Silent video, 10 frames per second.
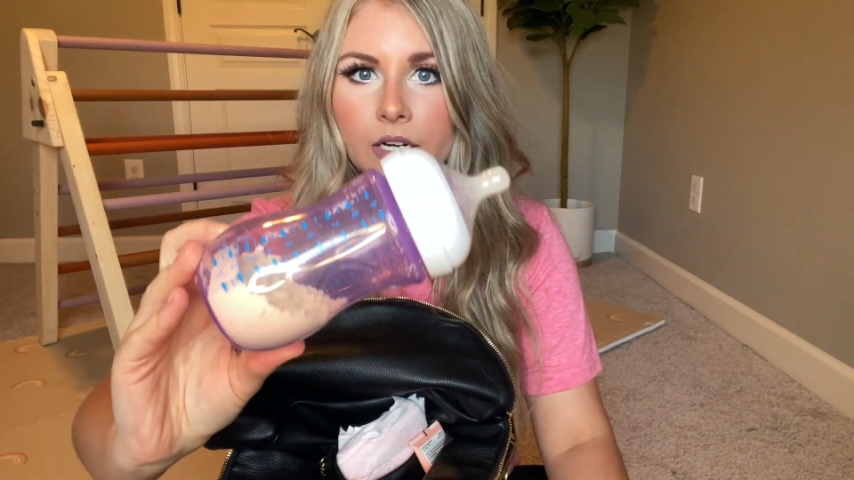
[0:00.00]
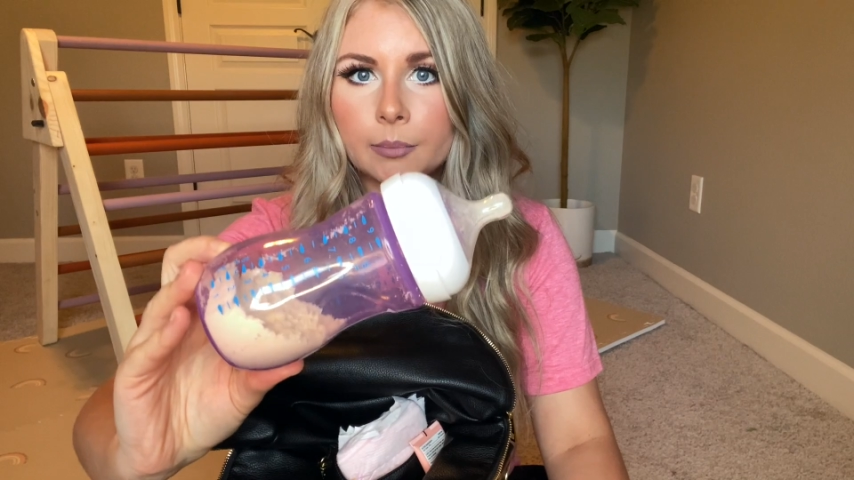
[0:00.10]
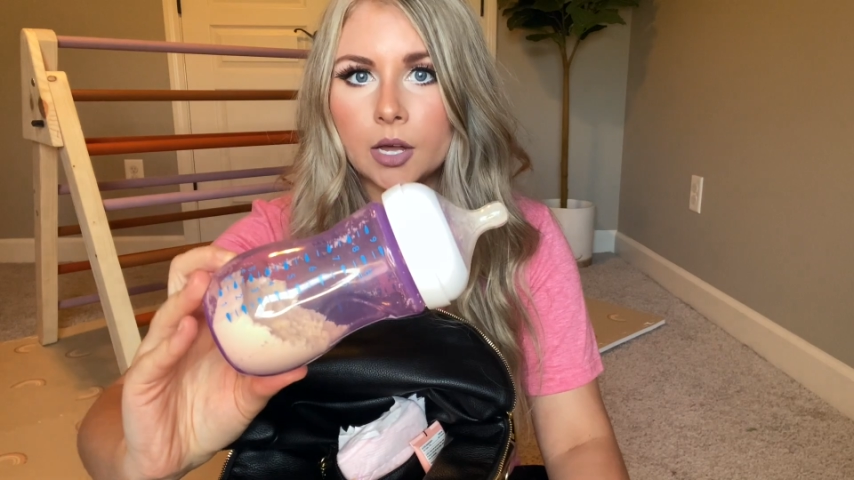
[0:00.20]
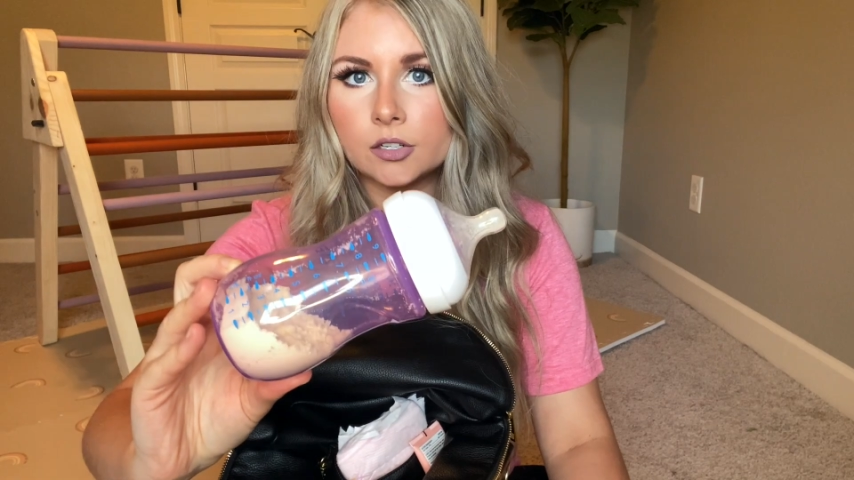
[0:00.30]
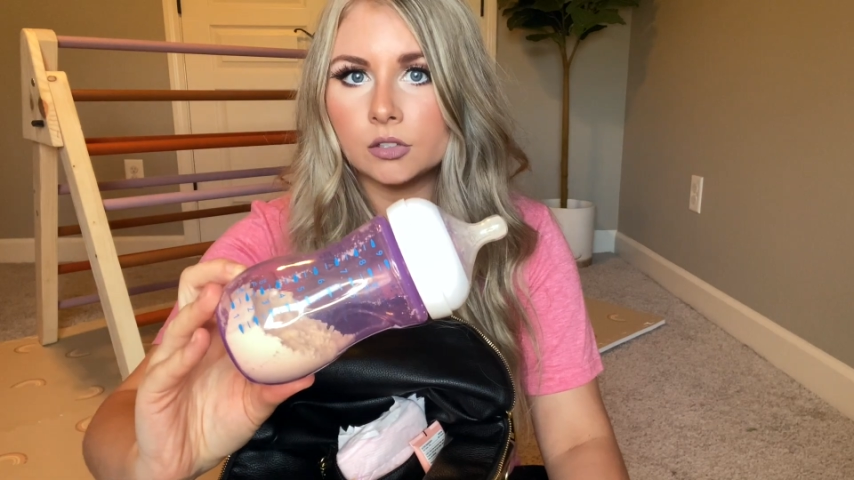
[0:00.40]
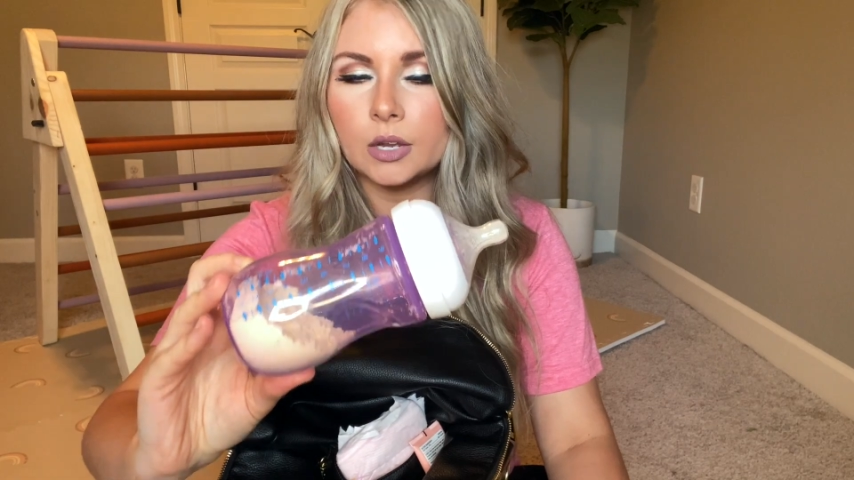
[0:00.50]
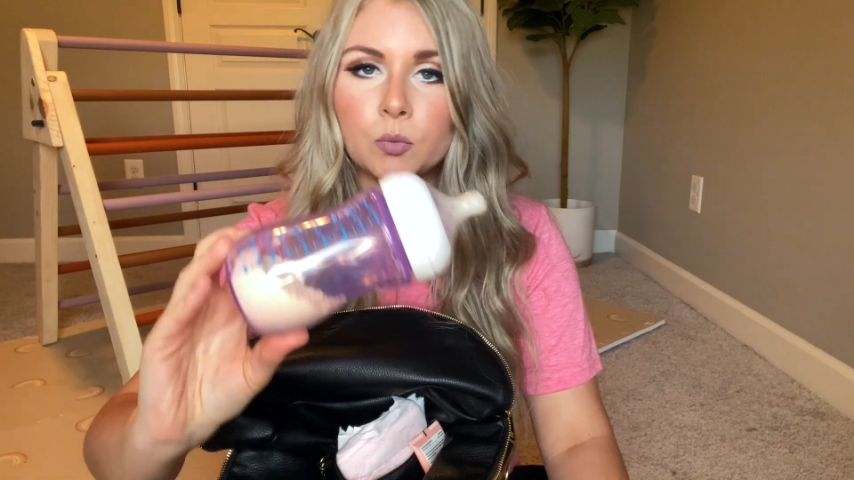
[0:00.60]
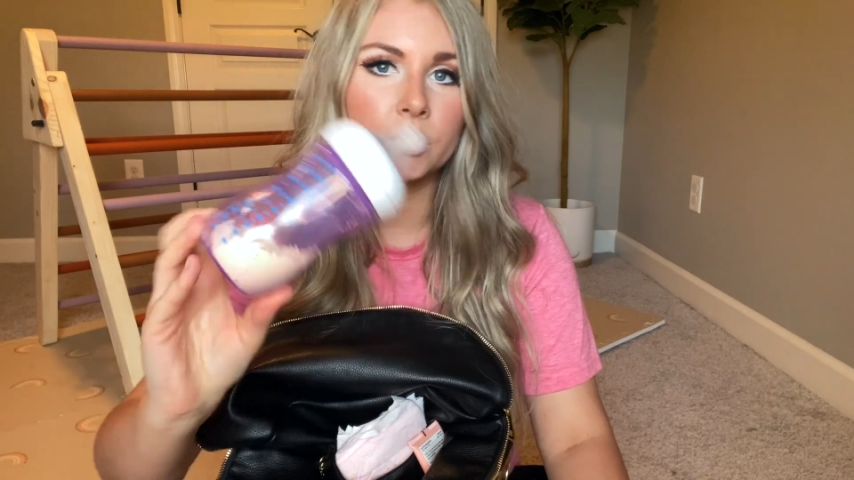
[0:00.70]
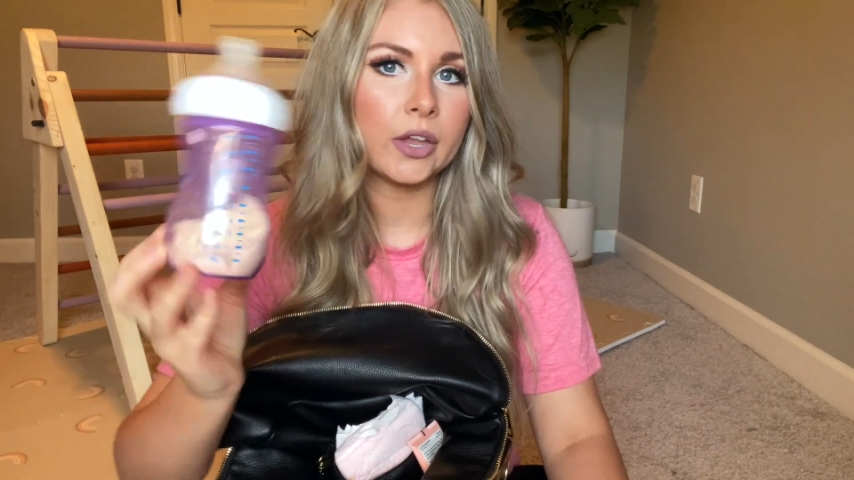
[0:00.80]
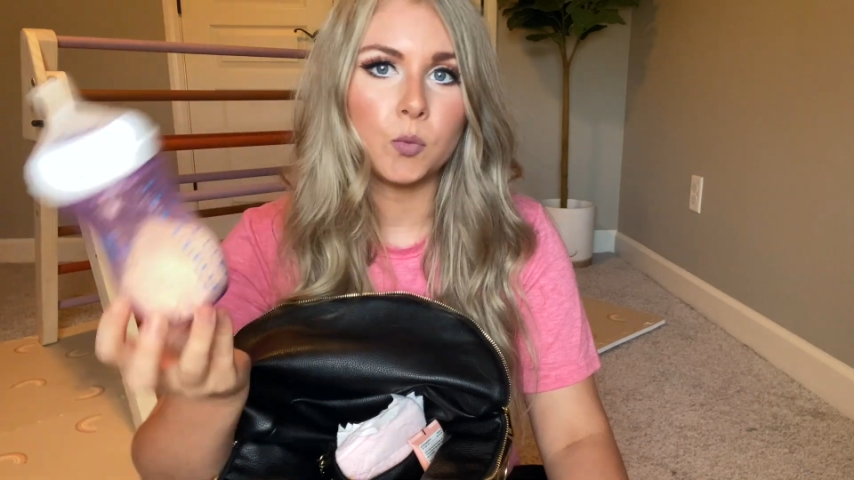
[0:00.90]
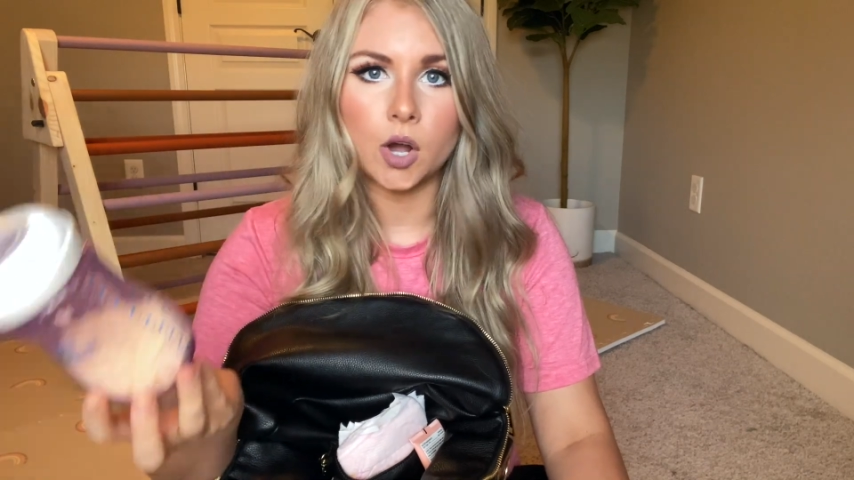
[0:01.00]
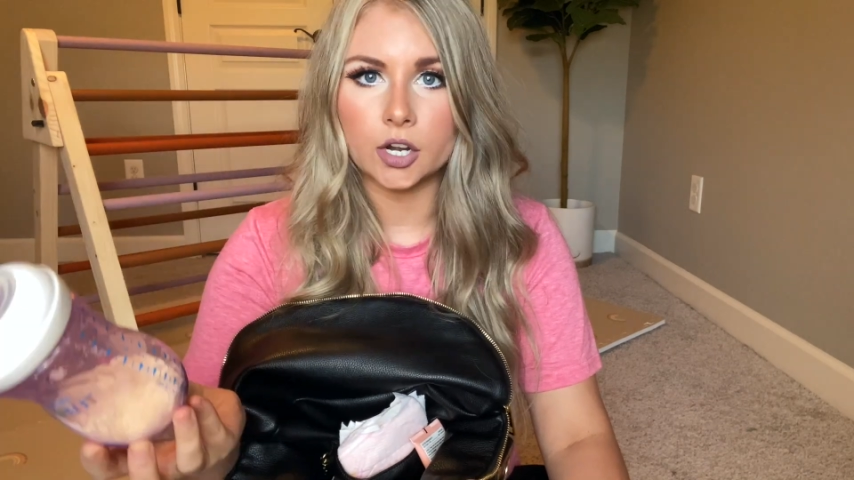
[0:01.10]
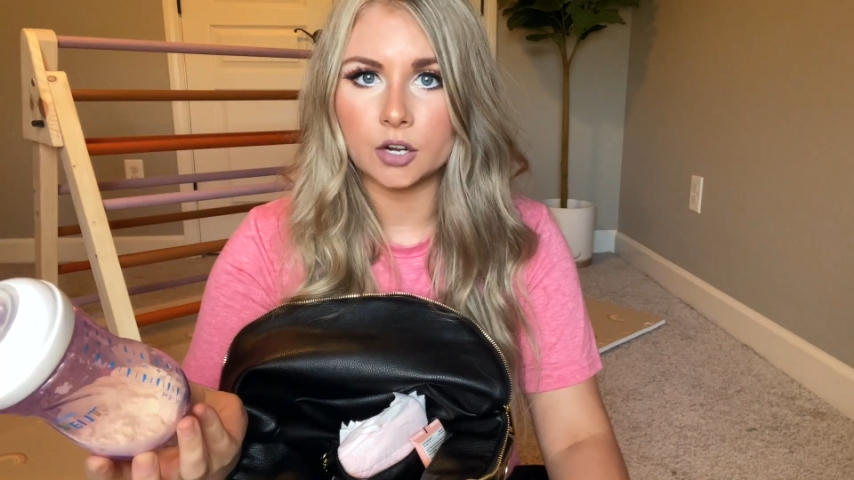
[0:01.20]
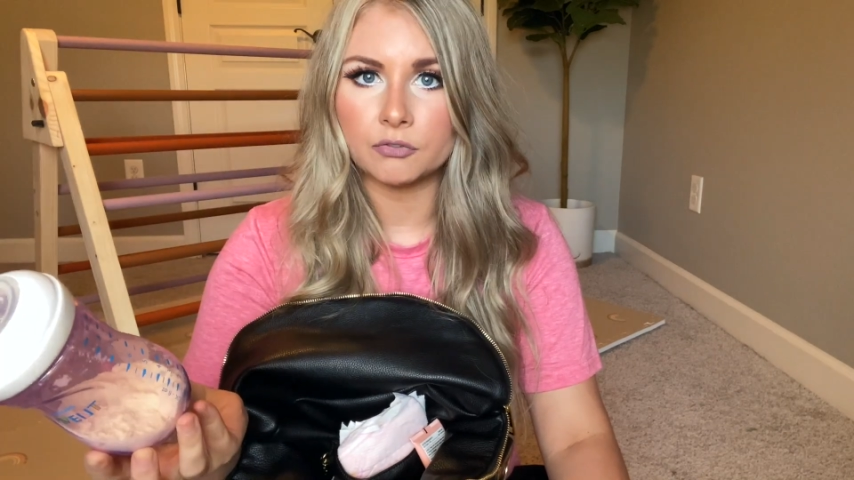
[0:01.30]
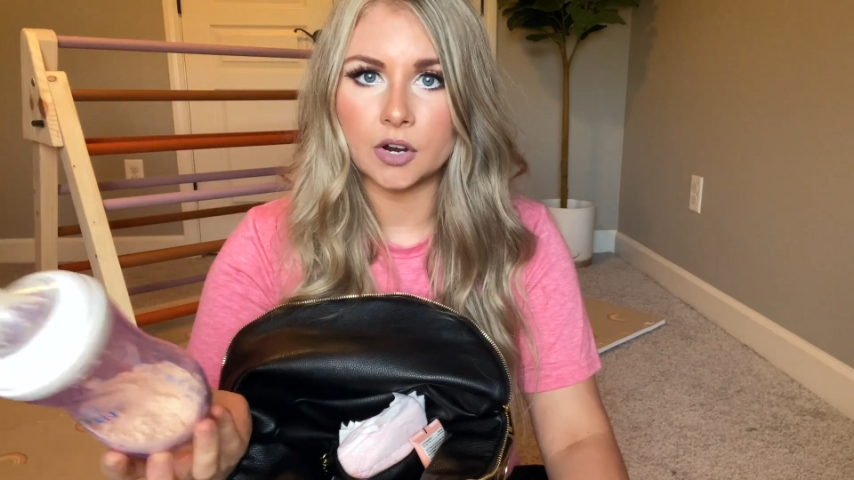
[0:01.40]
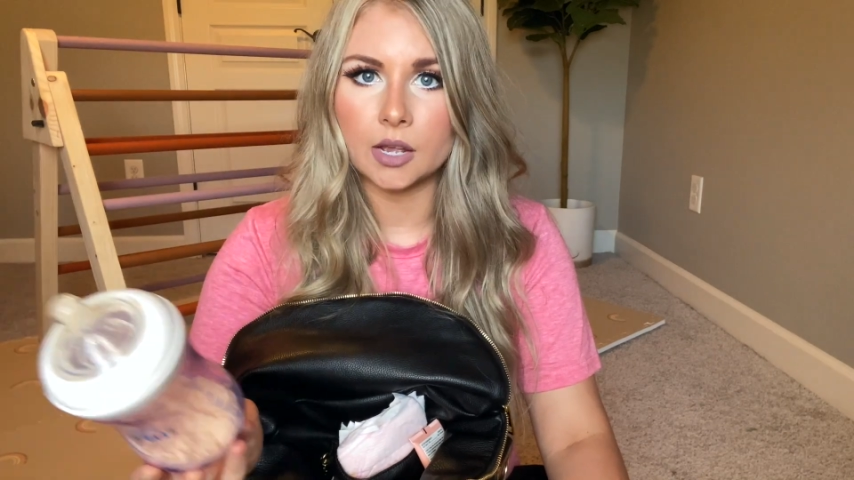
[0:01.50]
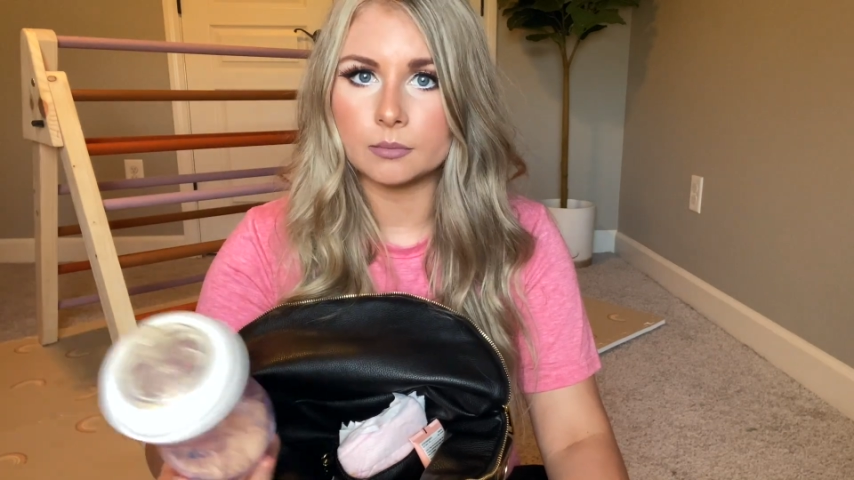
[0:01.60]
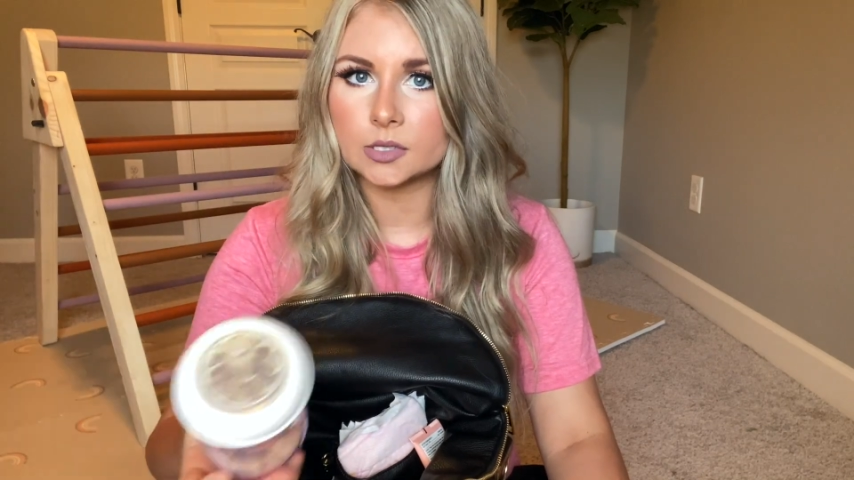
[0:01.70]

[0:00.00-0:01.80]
a bottle and we'll get water from